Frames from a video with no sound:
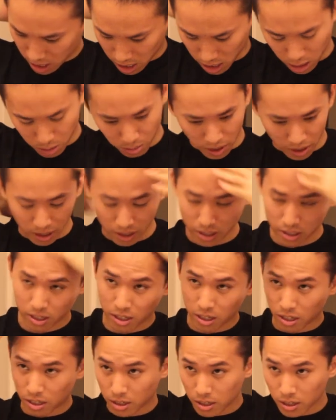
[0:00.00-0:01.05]
it's probably
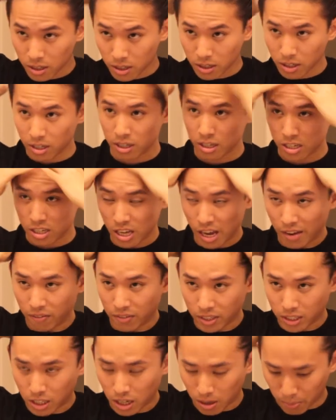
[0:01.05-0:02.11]
the
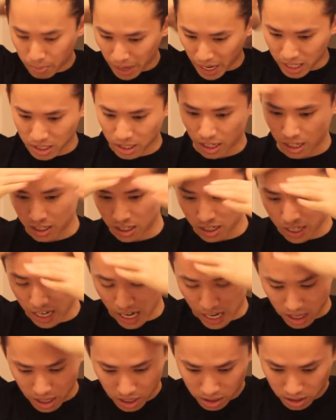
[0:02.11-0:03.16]
safest uh, baseline to
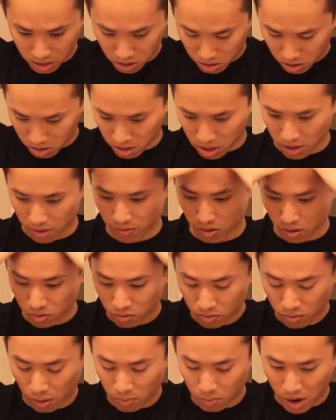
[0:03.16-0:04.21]
take to uh,
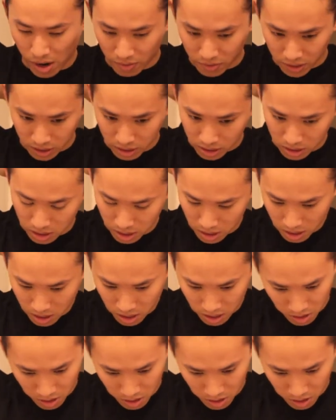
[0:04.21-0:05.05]
for from reference